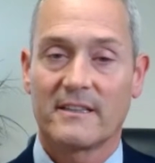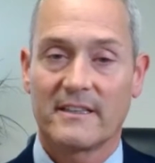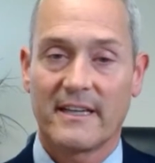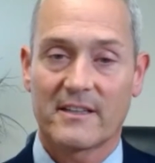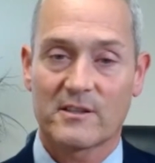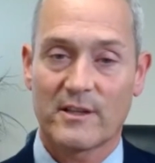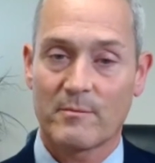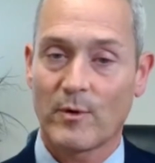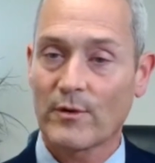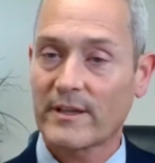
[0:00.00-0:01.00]
Yeah, so they
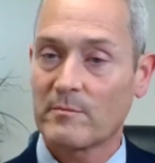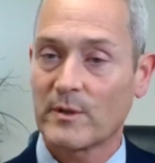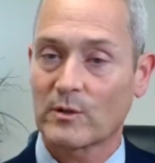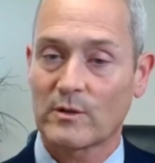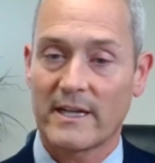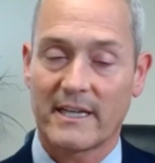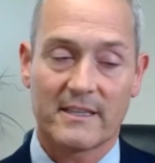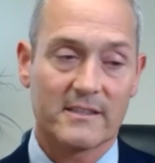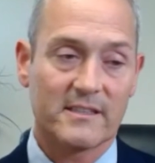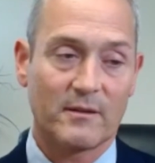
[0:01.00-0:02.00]
both can build credit
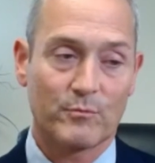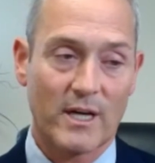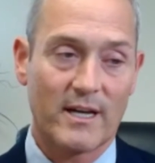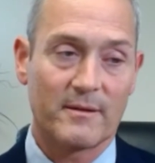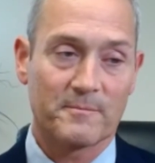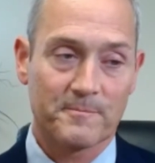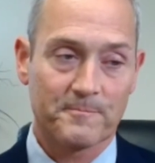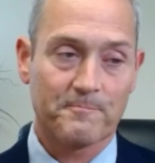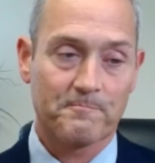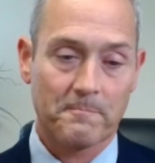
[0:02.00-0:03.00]
at the same time.
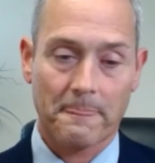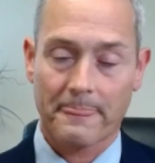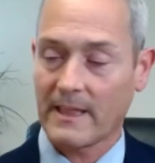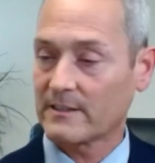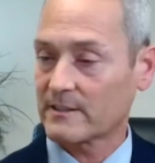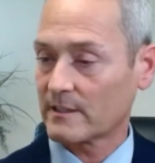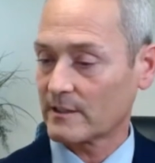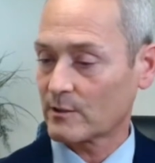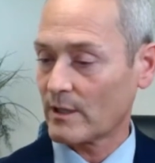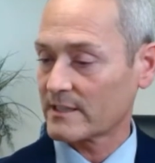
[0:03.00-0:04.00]
That's a
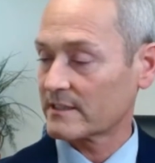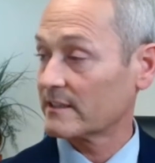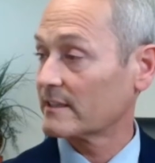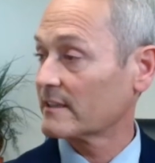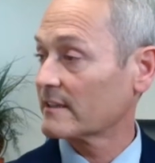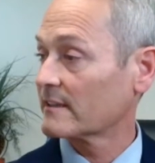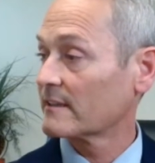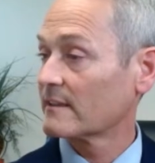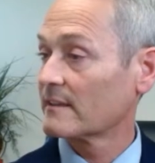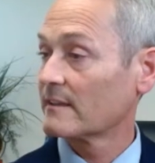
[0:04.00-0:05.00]
good question.
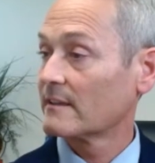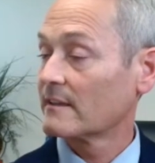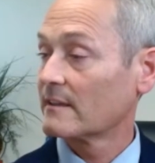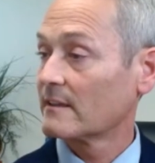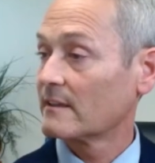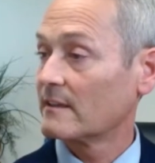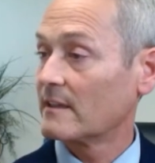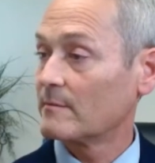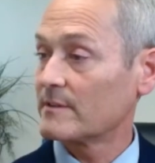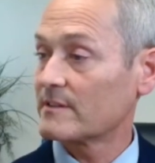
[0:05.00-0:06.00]

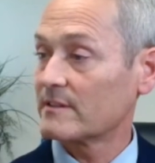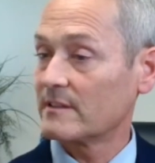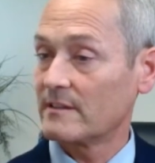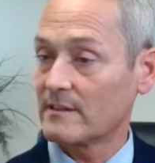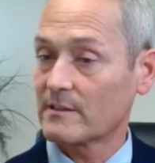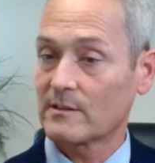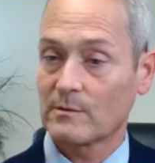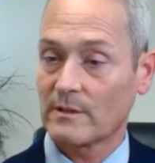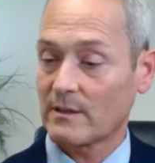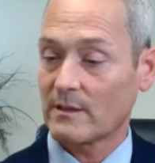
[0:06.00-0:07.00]
Let me see. This is
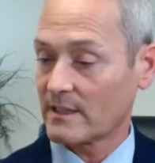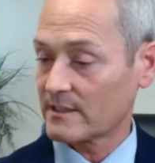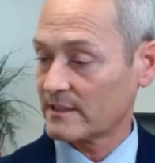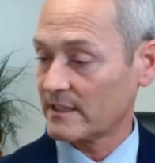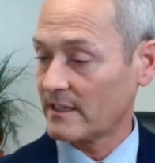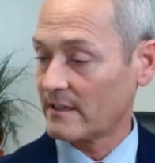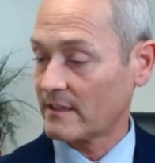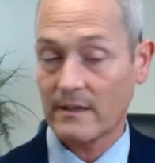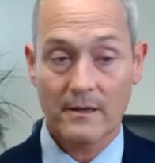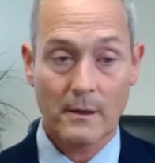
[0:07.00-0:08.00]
what I want to share.